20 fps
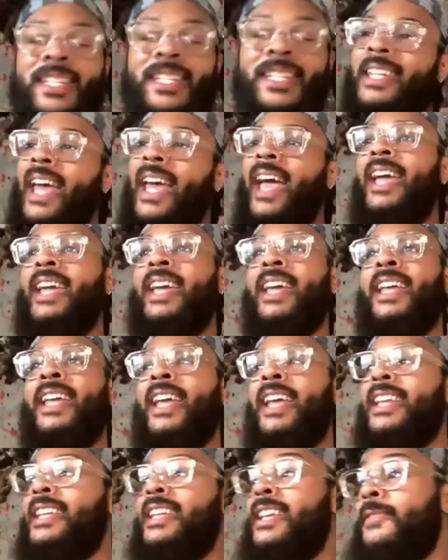day,
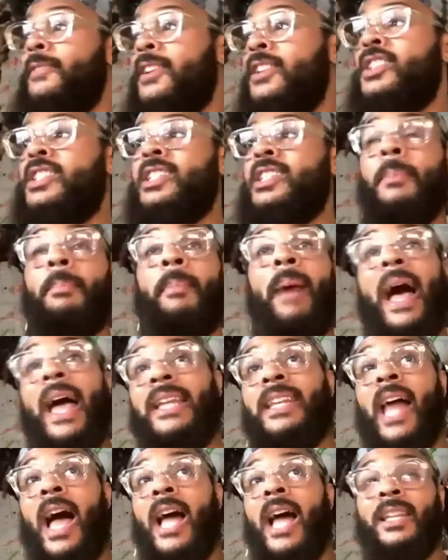and even to my
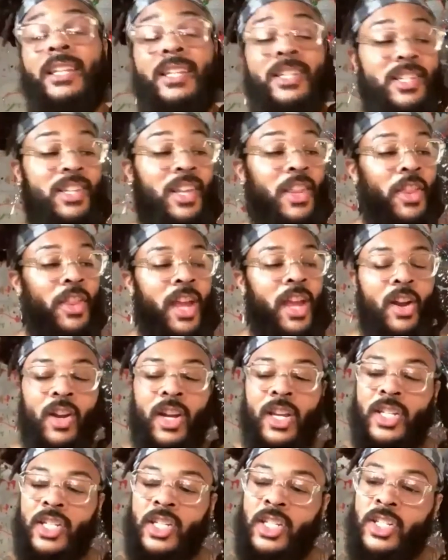knowledge, there
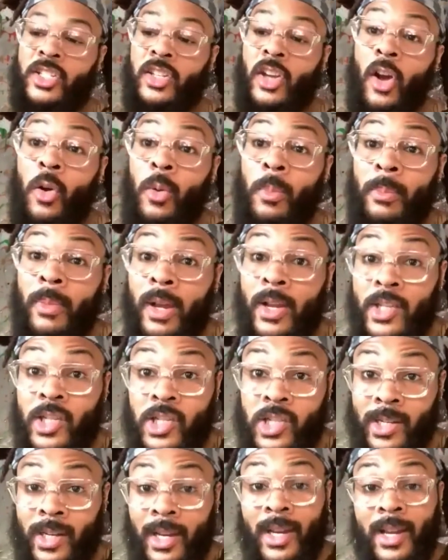is so much
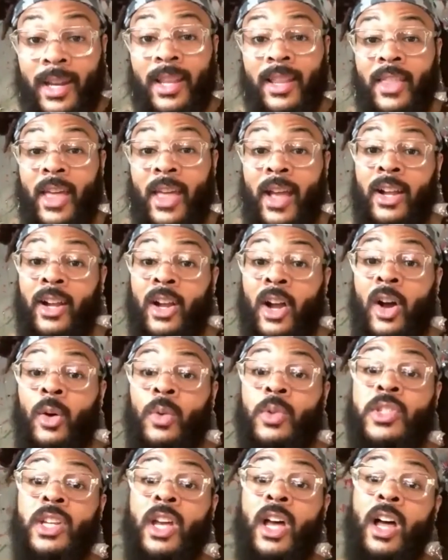shit that
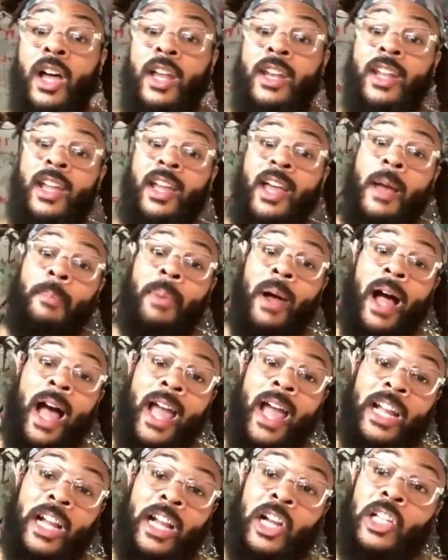goes on
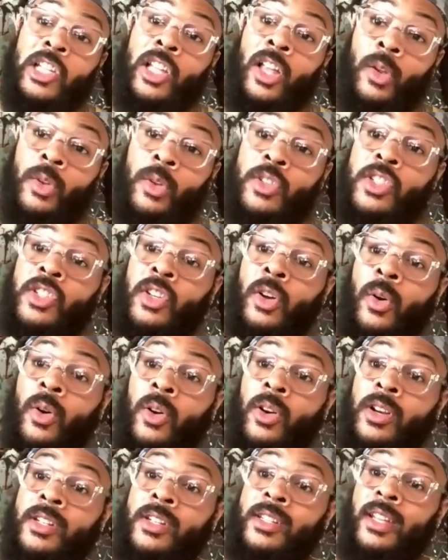behind closed
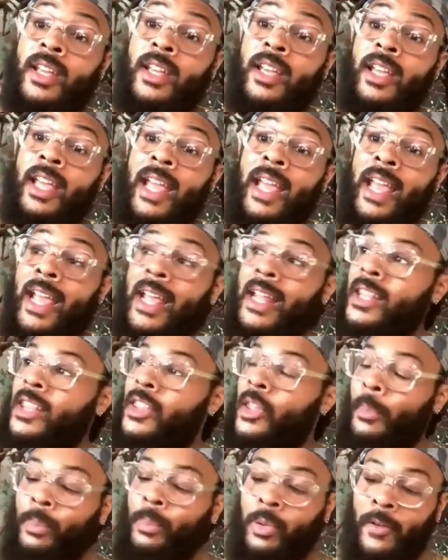doors in
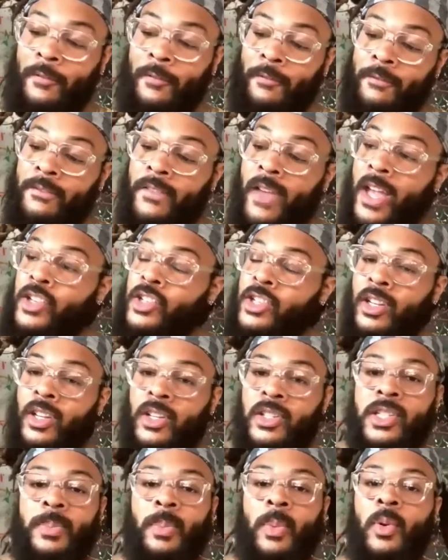the professional
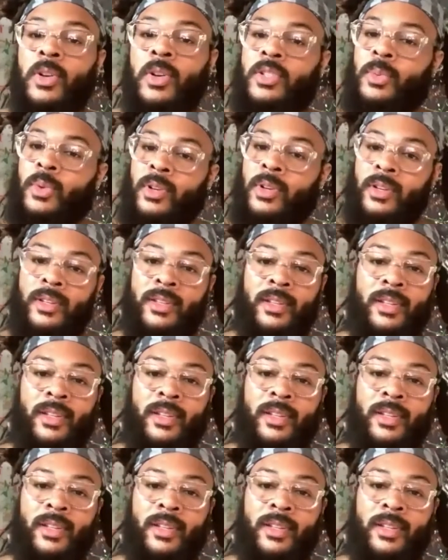sports world.